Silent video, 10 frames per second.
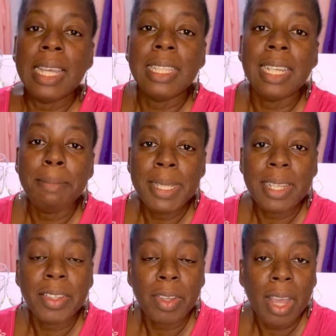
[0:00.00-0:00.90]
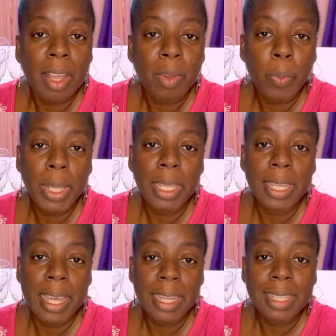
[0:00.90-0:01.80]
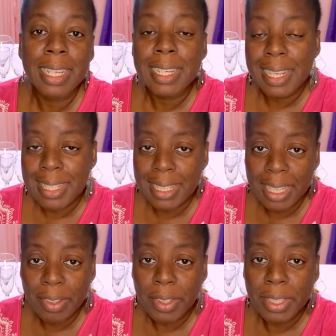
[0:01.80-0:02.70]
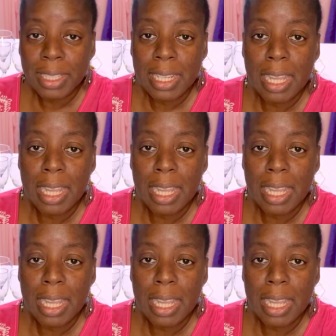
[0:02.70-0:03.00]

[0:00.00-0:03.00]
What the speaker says: Let me tell you how we can connect together.